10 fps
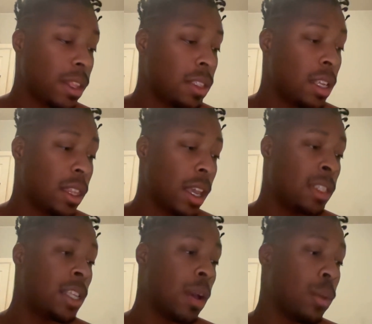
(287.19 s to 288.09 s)
These are
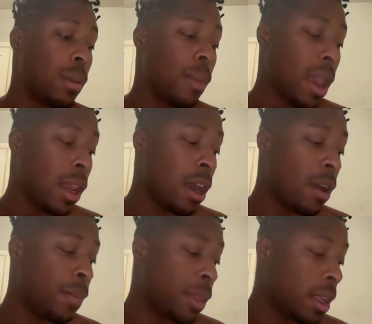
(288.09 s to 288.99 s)
things that we made
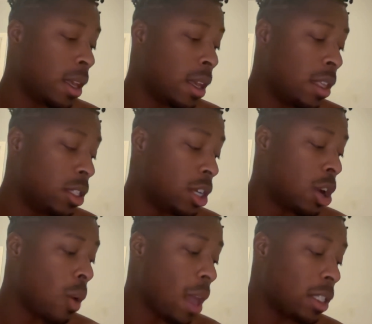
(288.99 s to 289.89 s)
up to
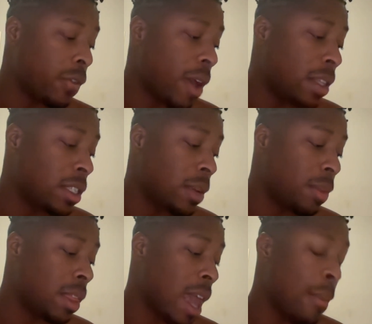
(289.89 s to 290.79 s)
quantify
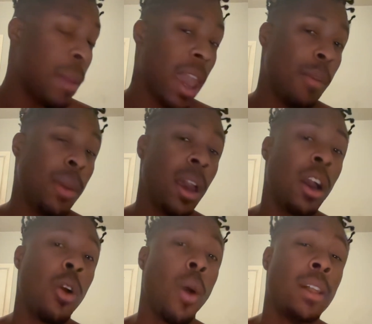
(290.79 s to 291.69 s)
something that may be
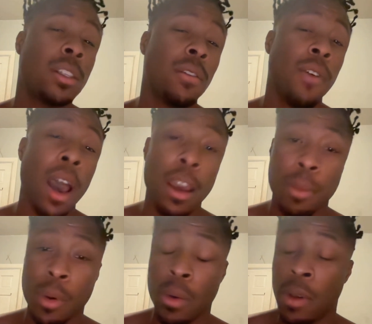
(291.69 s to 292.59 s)

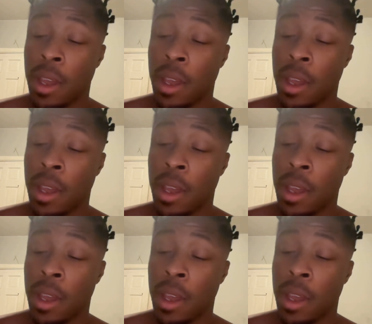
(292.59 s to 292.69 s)
unquantifiable in